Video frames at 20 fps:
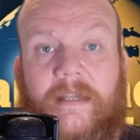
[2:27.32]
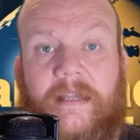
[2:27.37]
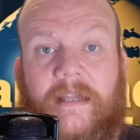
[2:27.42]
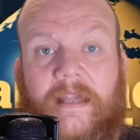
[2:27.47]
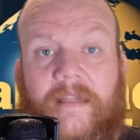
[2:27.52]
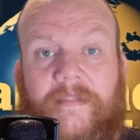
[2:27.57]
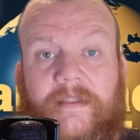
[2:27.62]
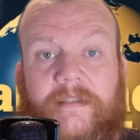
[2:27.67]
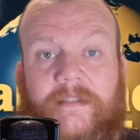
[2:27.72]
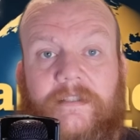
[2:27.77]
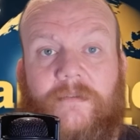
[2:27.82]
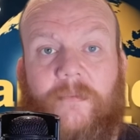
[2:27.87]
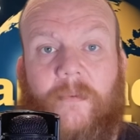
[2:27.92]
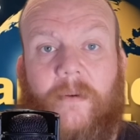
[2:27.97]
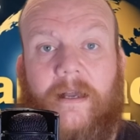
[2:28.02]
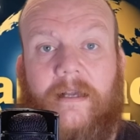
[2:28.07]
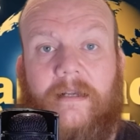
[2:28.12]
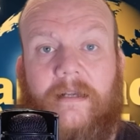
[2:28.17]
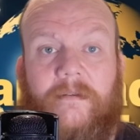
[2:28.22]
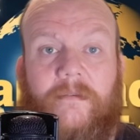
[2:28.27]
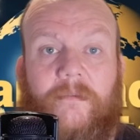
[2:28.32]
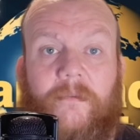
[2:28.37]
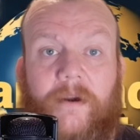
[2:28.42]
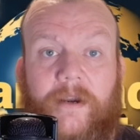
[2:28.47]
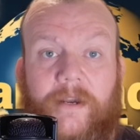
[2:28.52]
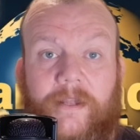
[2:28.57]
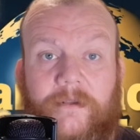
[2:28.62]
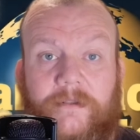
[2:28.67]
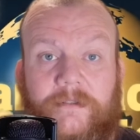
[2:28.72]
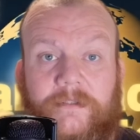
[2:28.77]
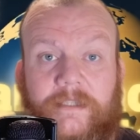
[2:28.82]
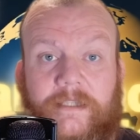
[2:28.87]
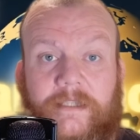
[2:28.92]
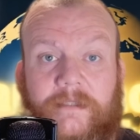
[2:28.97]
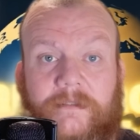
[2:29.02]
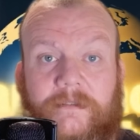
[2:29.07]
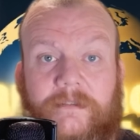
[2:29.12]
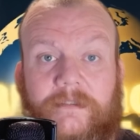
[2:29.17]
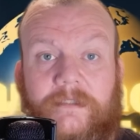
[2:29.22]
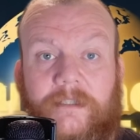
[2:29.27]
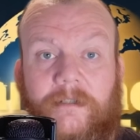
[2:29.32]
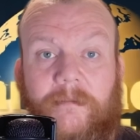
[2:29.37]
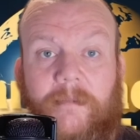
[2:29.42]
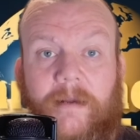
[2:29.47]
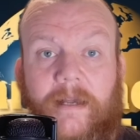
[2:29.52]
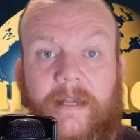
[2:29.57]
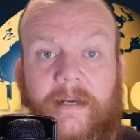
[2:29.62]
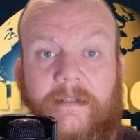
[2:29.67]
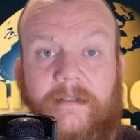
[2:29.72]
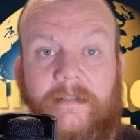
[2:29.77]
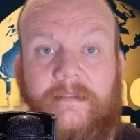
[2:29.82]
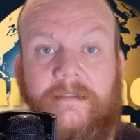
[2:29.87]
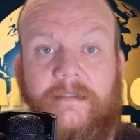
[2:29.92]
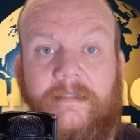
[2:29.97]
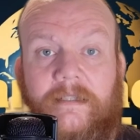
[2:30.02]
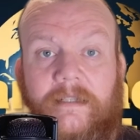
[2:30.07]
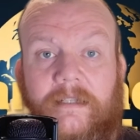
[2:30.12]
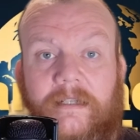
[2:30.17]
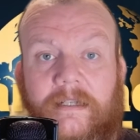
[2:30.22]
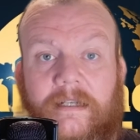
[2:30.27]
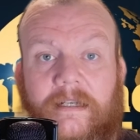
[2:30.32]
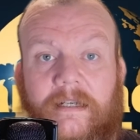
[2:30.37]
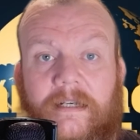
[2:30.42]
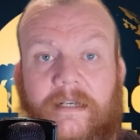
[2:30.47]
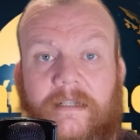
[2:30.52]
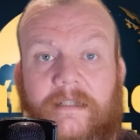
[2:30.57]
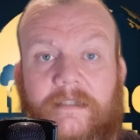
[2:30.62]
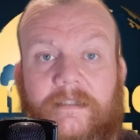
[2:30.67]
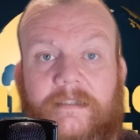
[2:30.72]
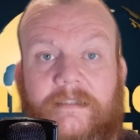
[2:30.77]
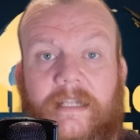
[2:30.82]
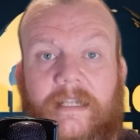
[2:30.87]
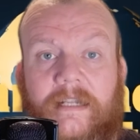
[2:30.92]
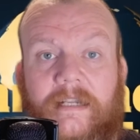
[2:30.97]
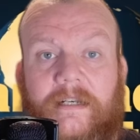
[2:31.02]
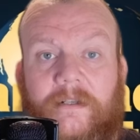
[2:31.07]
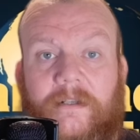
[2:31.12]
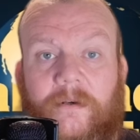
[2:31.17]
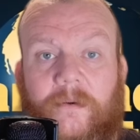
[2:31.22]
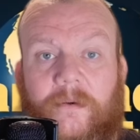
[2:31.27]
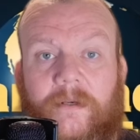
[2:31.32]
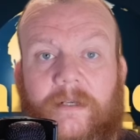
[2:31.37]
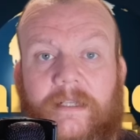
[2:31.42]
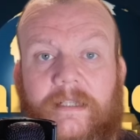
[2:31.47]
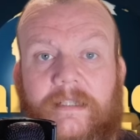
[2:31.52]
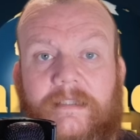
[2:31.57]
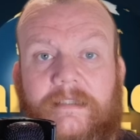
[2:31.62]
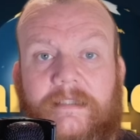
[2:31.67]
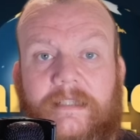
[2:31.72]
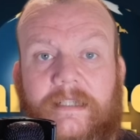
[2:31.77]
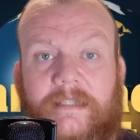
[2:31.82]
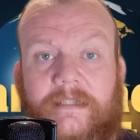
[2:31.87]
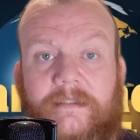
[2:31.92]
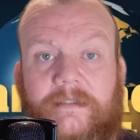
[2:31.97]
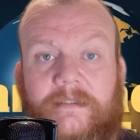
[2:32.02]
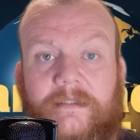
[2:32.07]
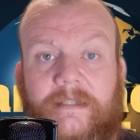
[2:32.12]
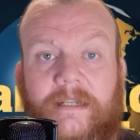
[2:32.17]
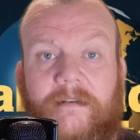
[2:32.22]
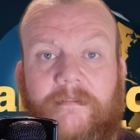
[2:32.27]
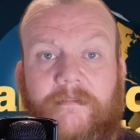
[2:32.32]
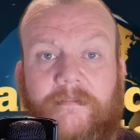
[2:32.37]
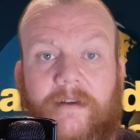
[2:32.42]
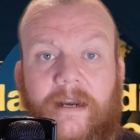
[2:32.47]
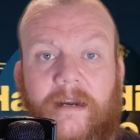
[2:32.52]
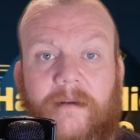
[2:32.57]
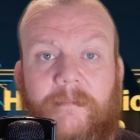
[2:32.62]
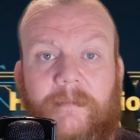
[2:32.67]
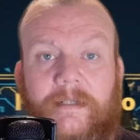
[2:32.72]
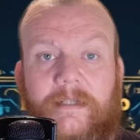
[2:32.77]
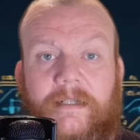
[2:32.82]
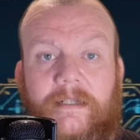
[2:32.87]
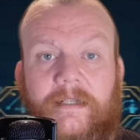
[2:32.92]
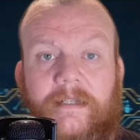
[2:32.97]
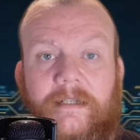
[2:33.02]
And this is why radio skills still matter. Understanding noise, signal, and environment